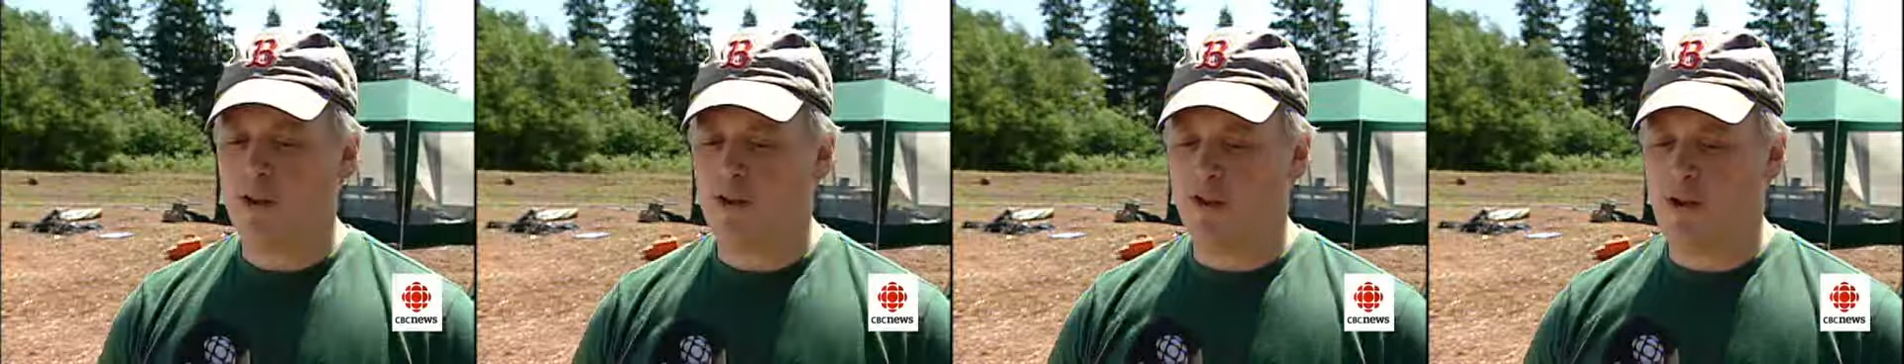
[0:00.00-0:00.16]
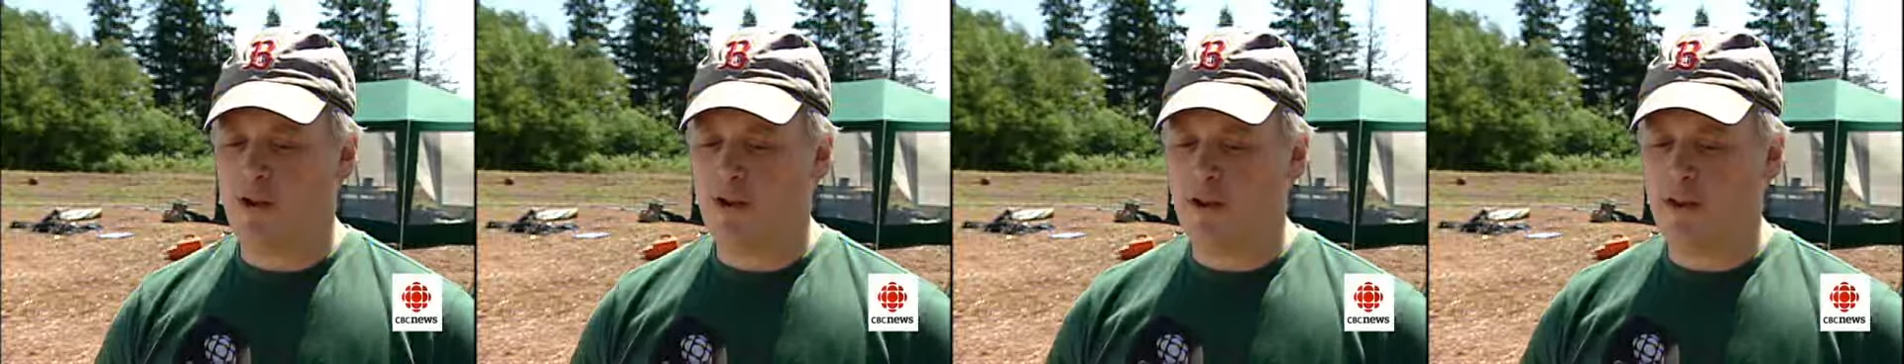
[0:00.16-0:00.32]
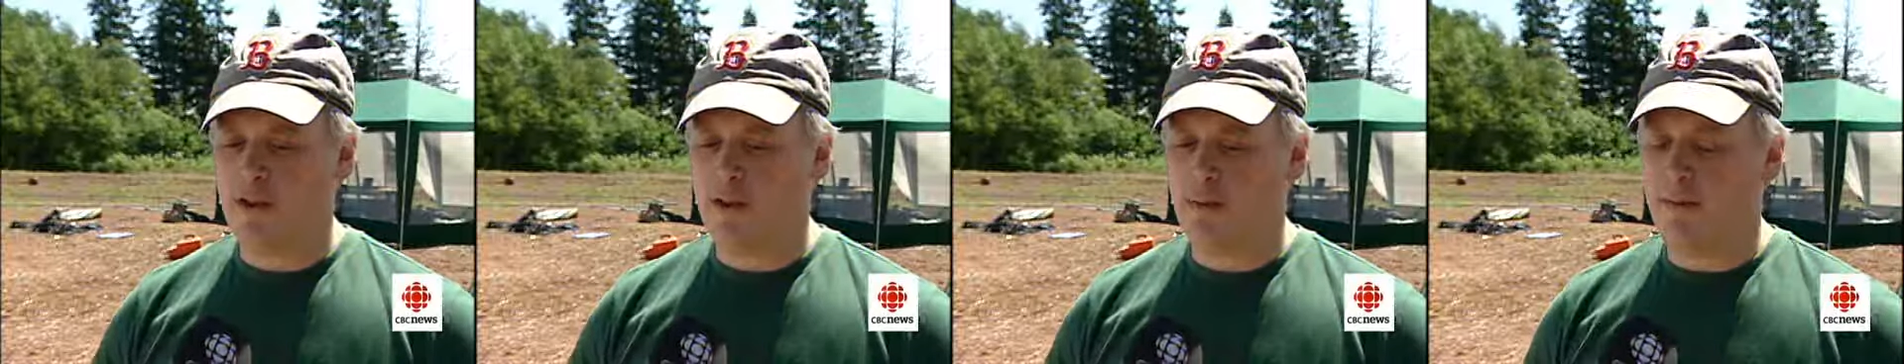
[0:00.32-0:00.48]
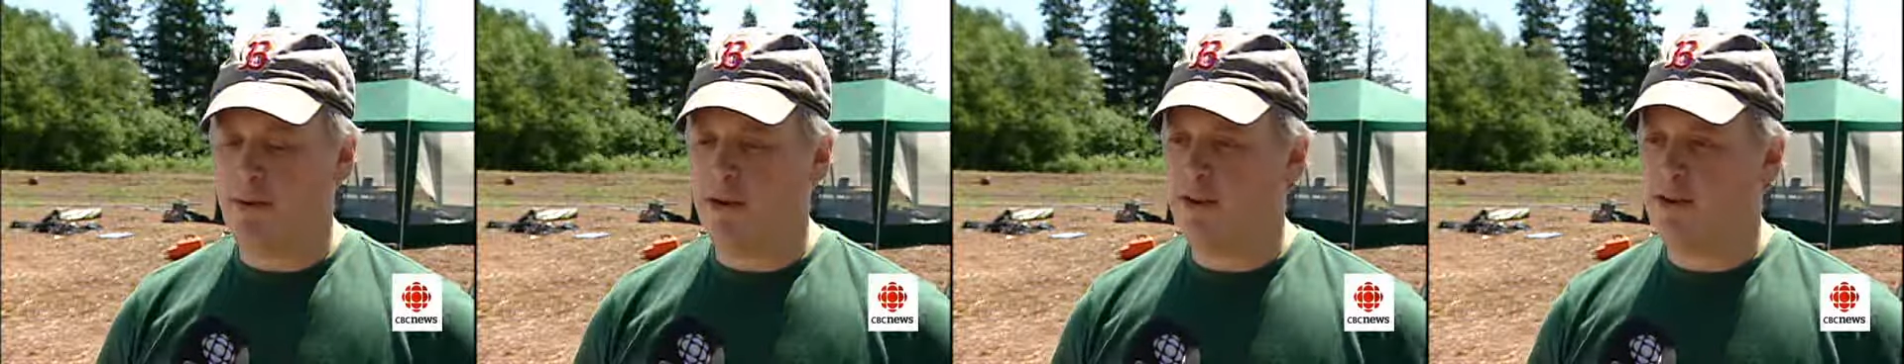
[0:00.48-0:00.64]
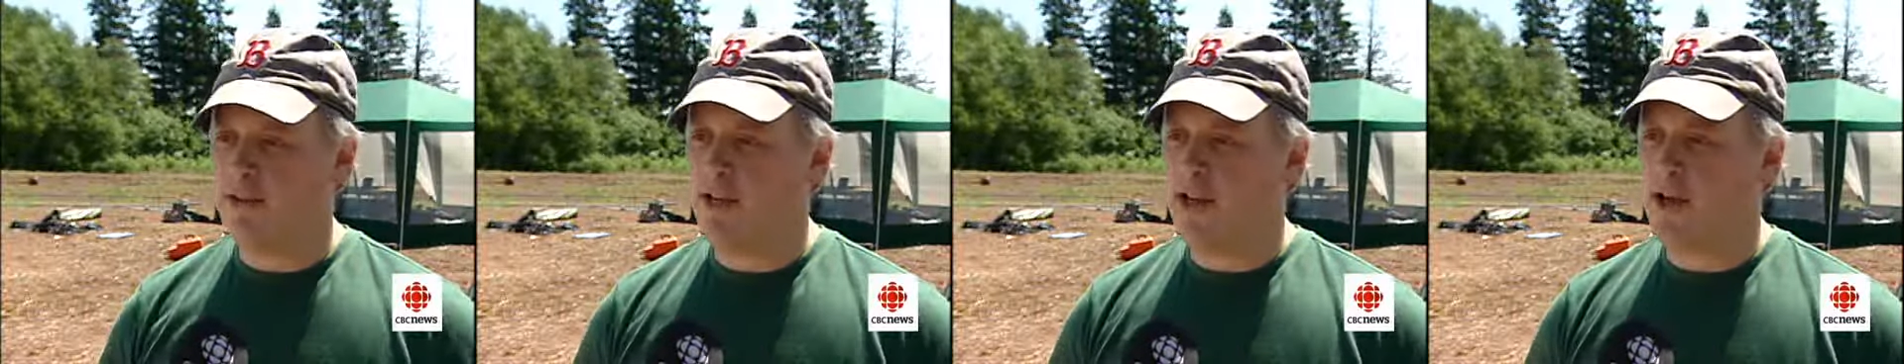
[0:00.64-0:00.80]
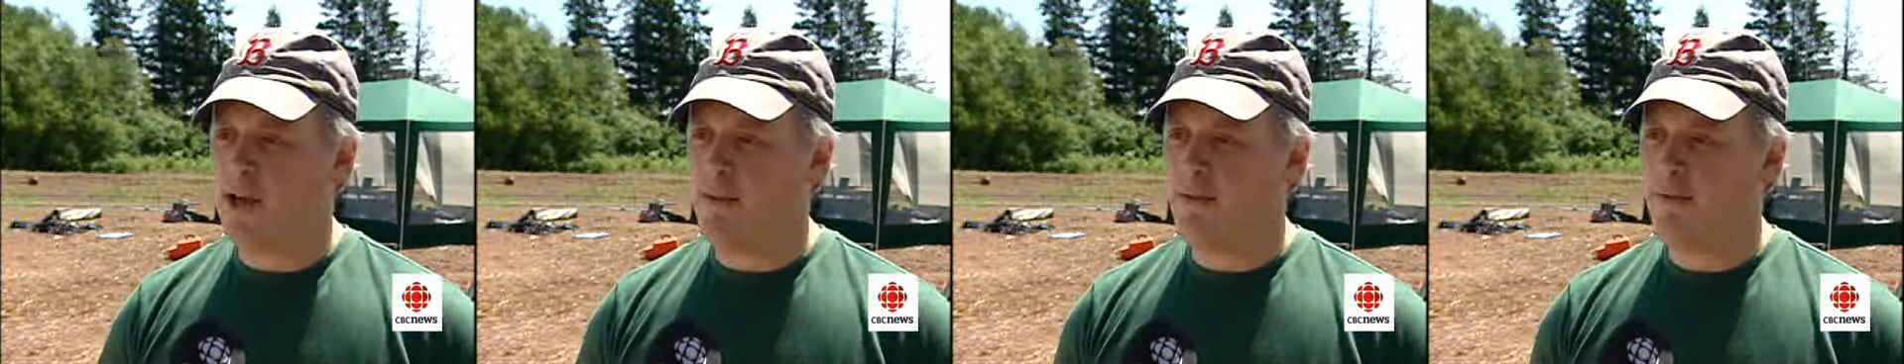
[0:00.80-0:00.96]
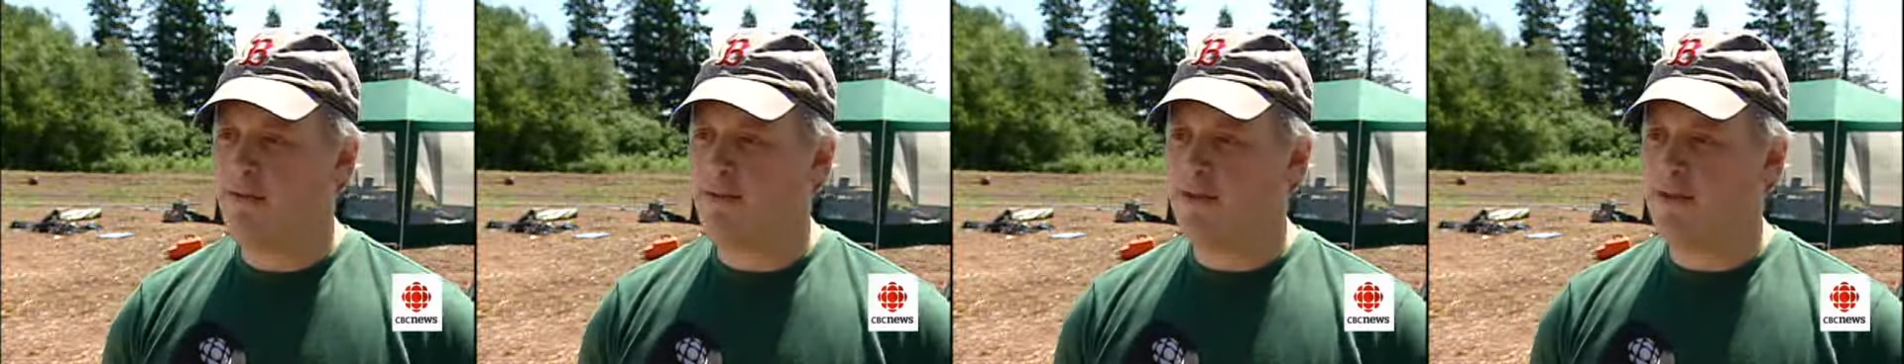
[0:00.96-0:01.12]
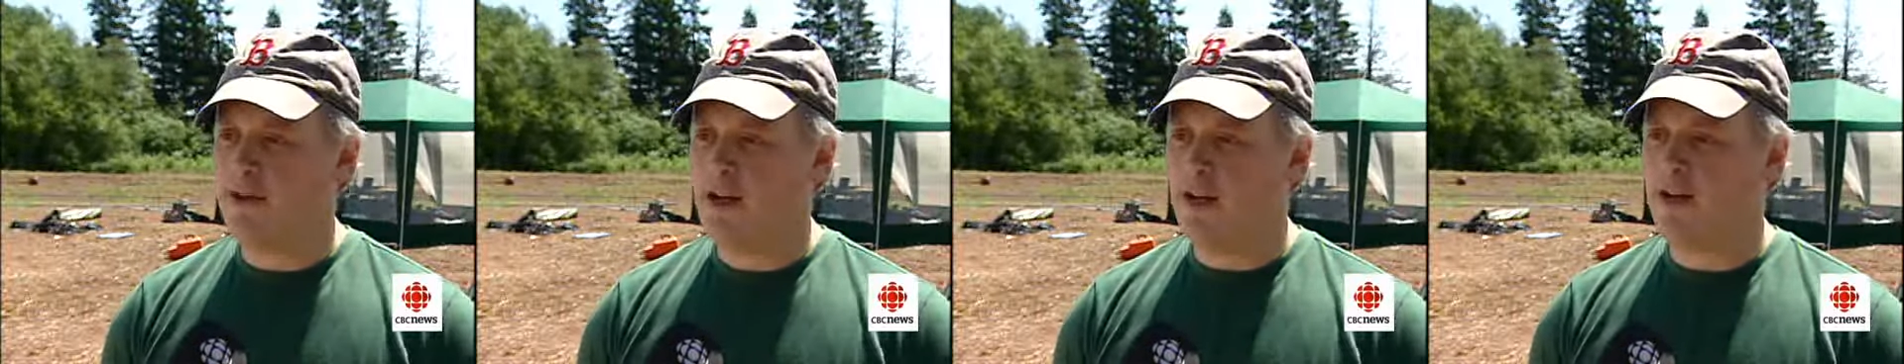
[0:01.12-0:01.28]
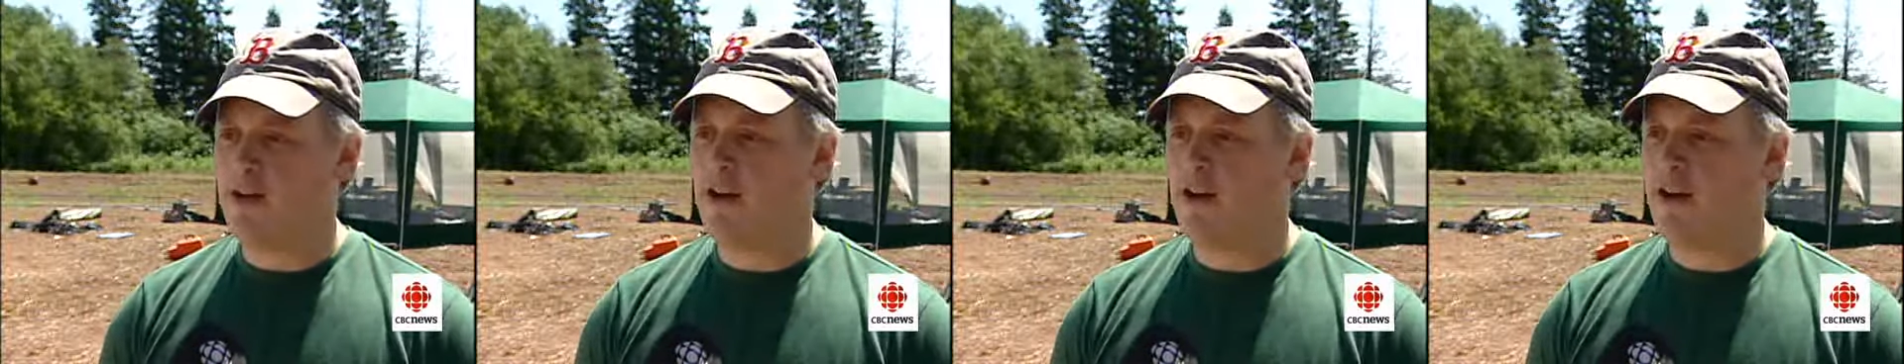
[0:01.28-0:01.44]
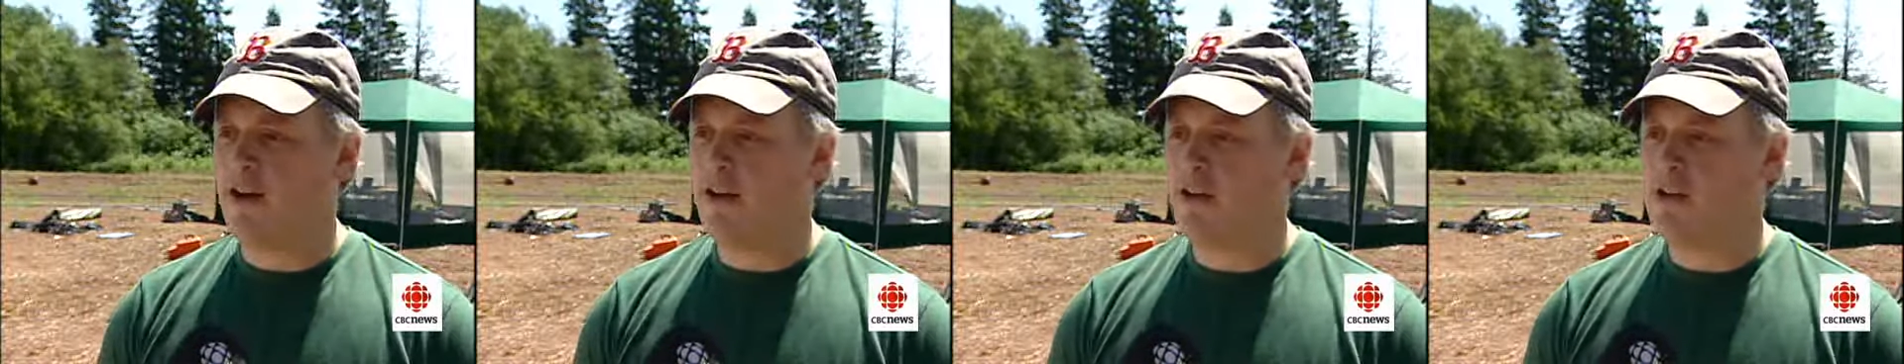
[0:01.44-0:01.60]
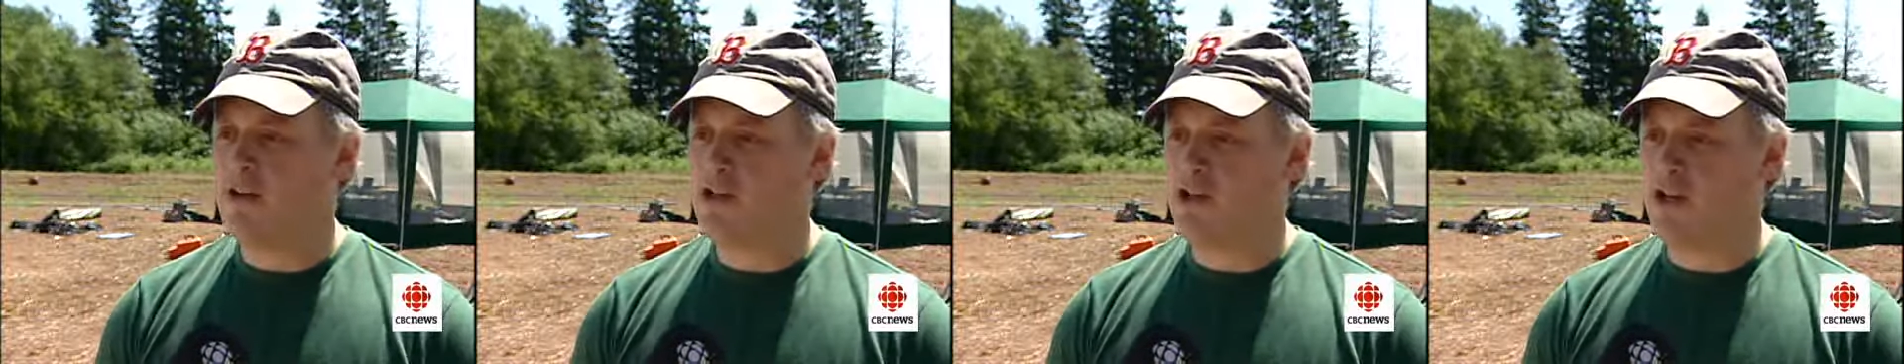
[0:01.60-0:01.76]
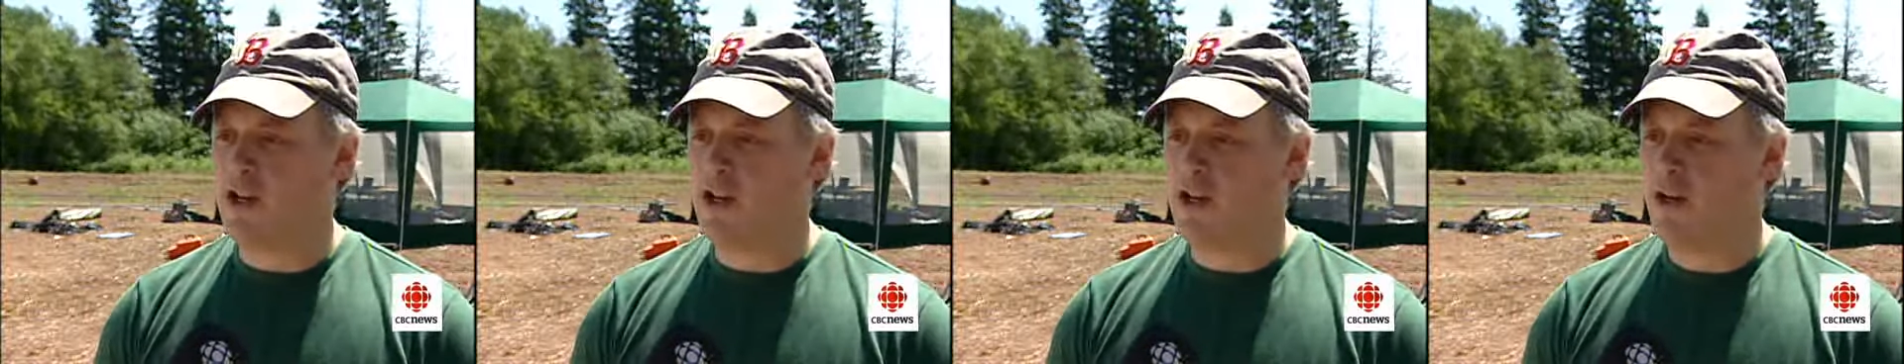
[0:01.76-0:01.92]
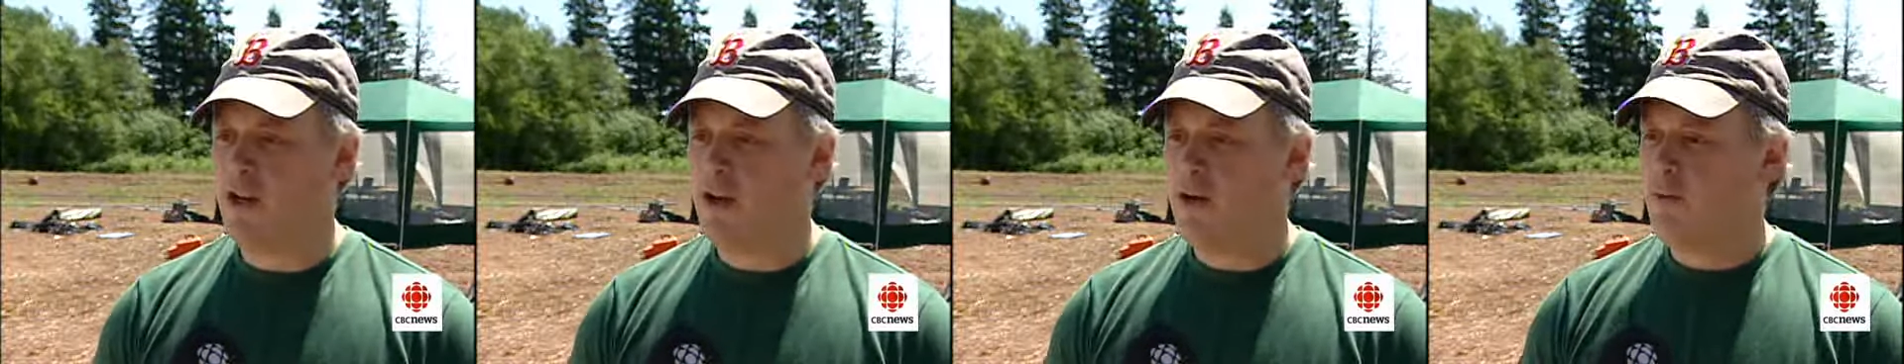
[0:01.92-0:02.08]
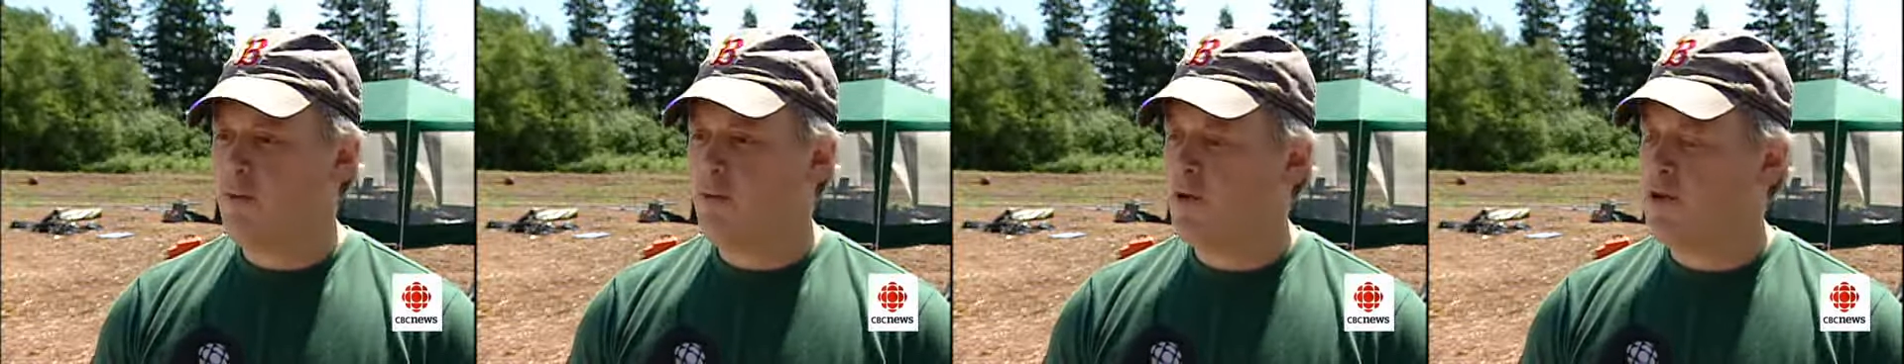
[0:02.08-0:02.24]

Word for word: With all the building up of technology,